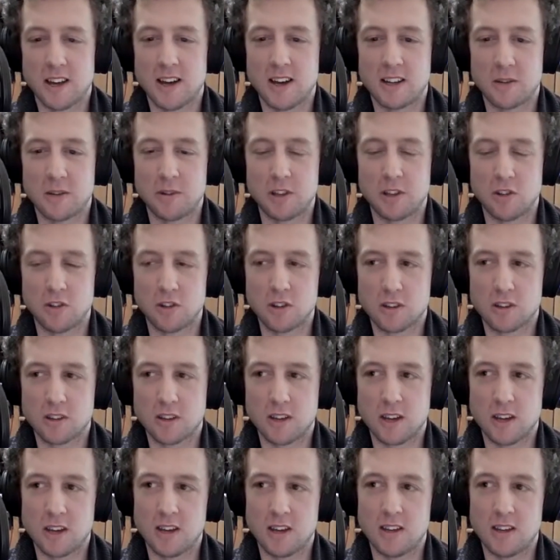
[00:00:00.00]
I had a wee look
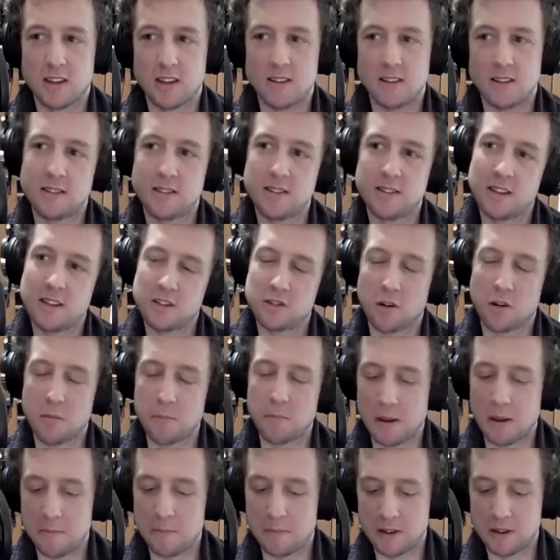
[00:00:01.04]
at Tom
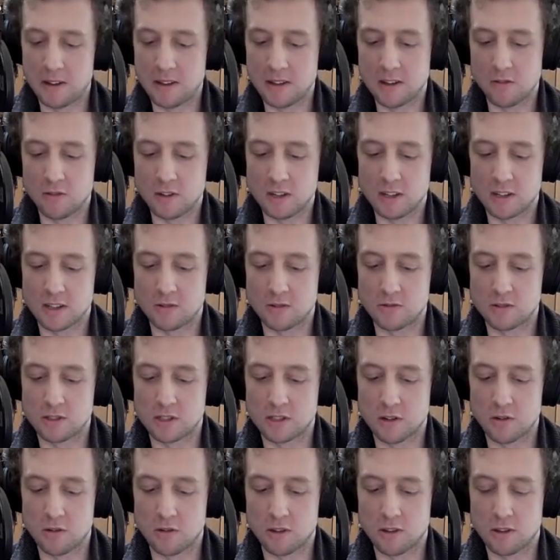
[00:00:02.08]
Pemberton down
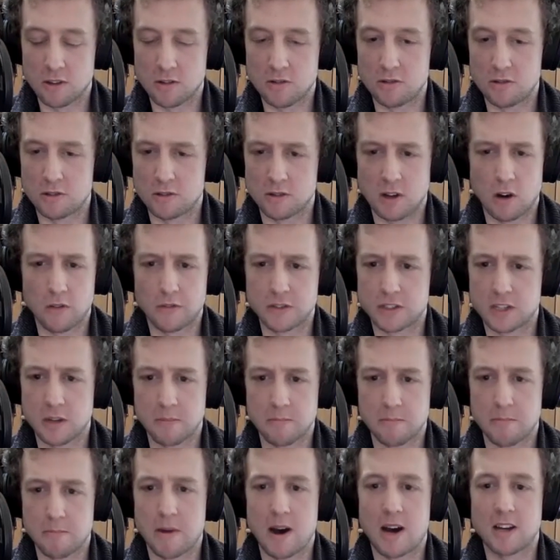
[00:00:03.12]
south, who's obviously
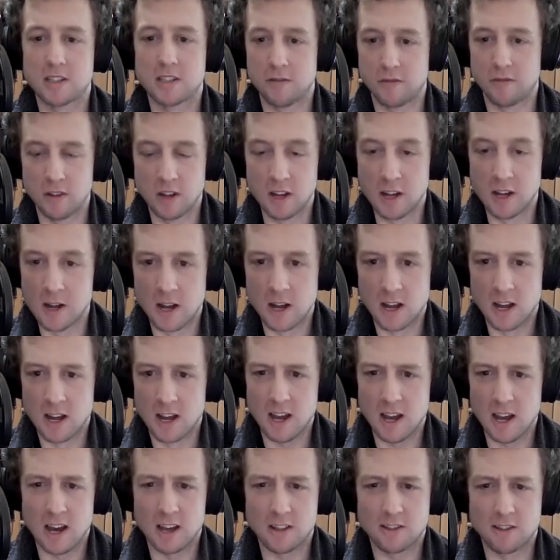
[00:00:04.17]
massive.
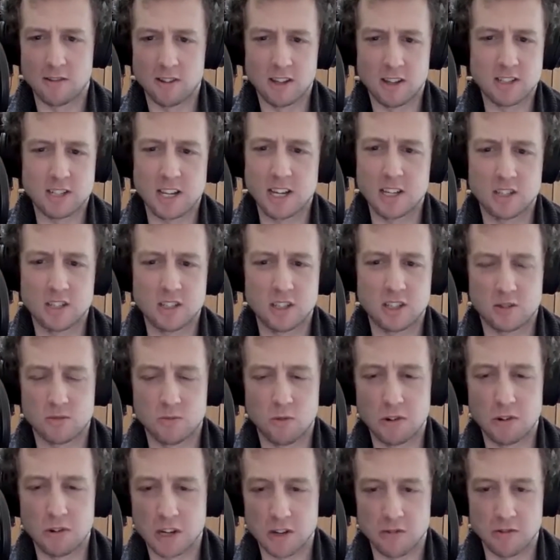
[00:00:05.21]
I thought, this guy's just
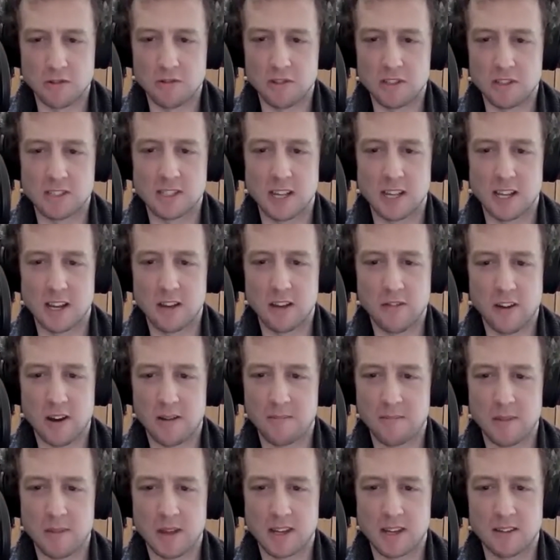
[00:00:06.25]
walking around his dairy
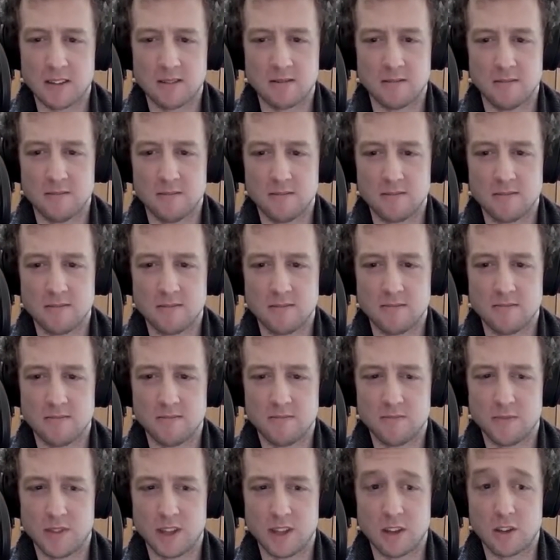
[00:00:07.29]
farm making
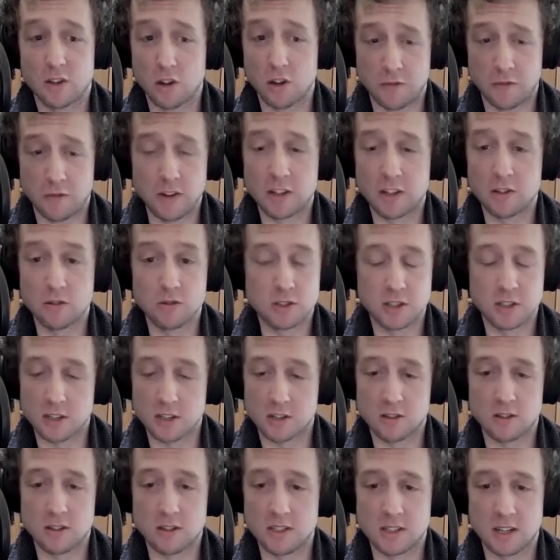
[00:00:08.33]
like good videos. Like,
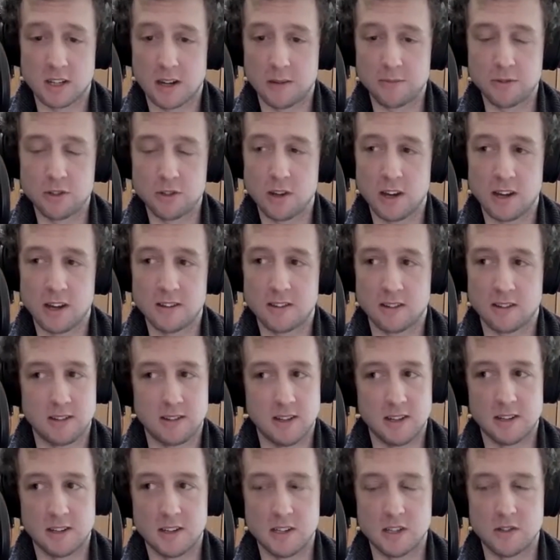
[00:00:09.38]
he's an absolute
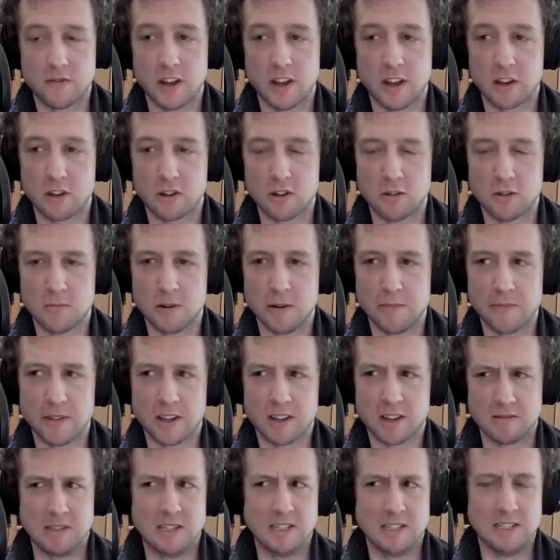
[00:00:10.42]
entertainer. He's very good. But I'm
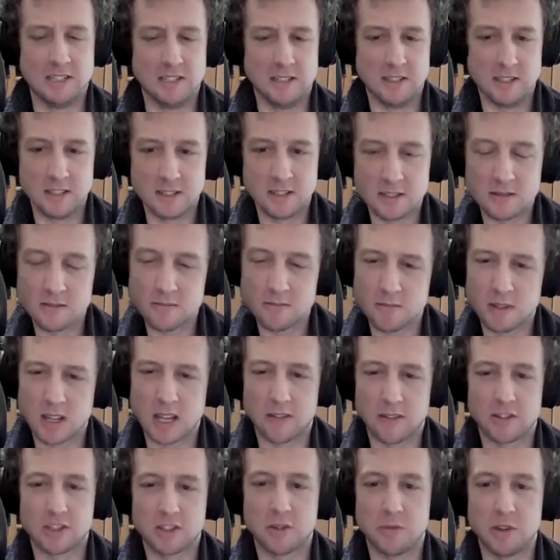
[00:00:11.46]
like, let me
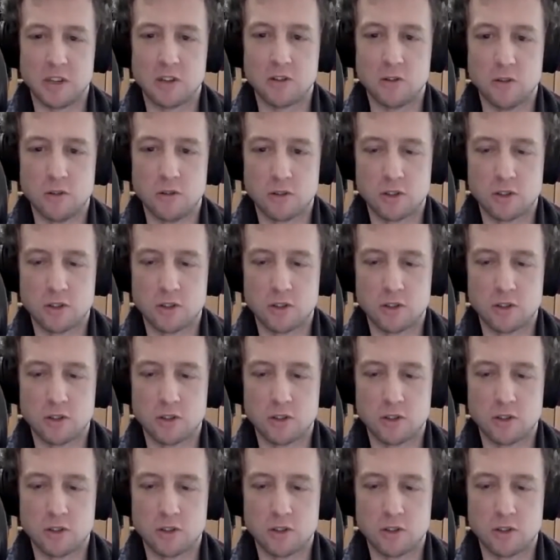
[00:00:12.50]
give this a wee go.